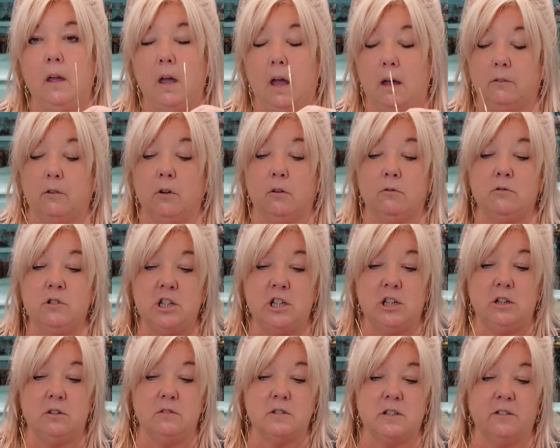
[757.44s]
I'm going to
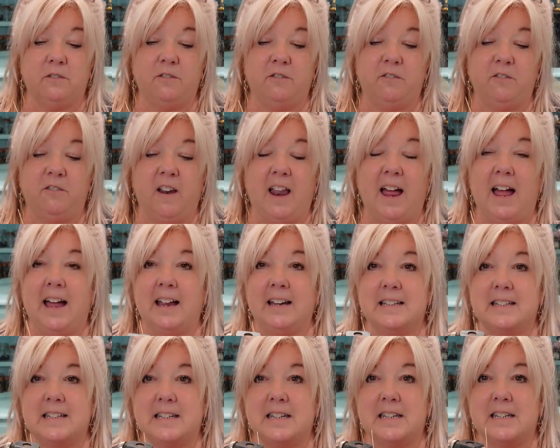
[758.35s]
use the
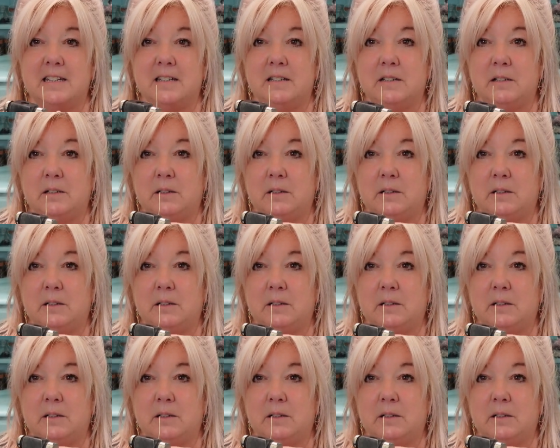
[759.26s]
flat